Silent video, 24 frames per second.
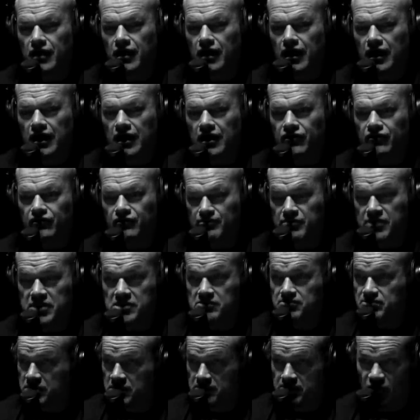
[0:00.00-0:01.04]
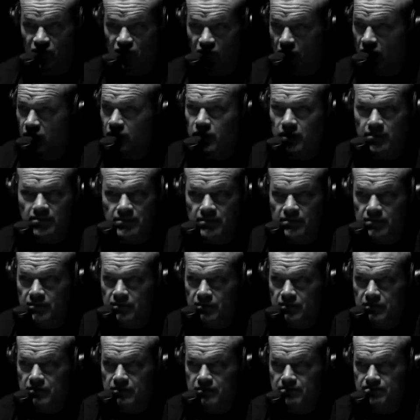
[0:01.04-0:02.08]
and pe people follow them
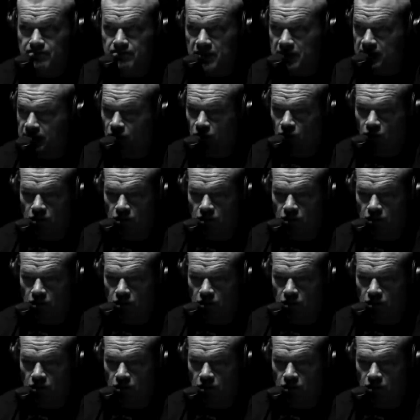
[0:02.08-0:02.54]
yeah. people